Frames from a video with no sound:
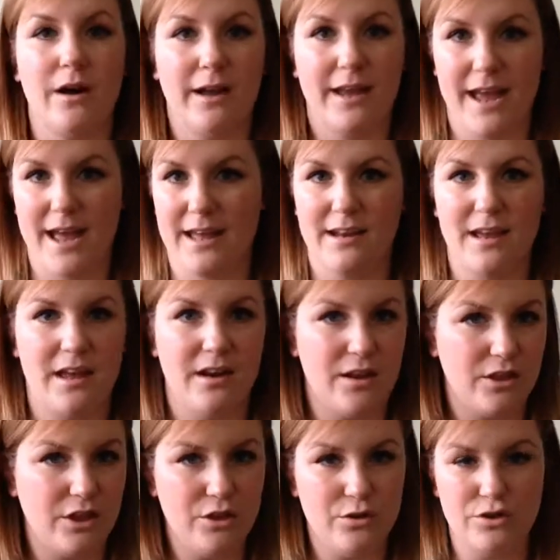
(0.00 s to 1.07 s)
Again,
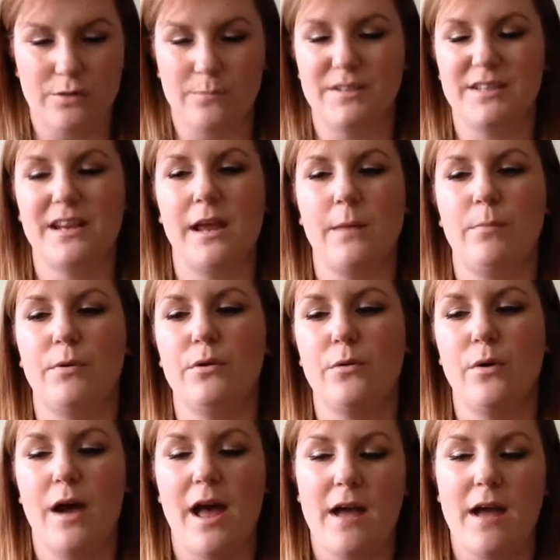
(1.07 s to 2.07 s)
another YouTube staple.